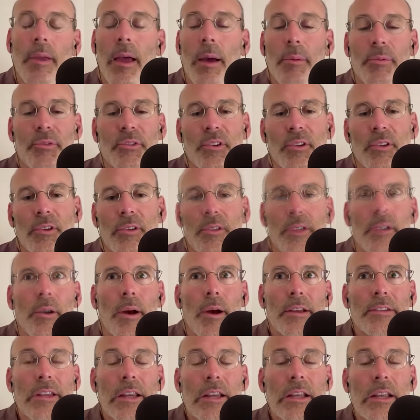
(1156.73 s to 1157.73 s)
absolutely. As a
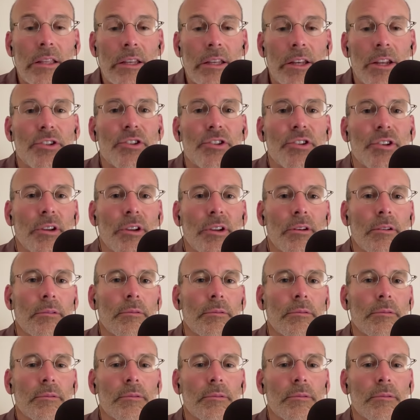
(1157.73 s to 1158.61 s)
clinician,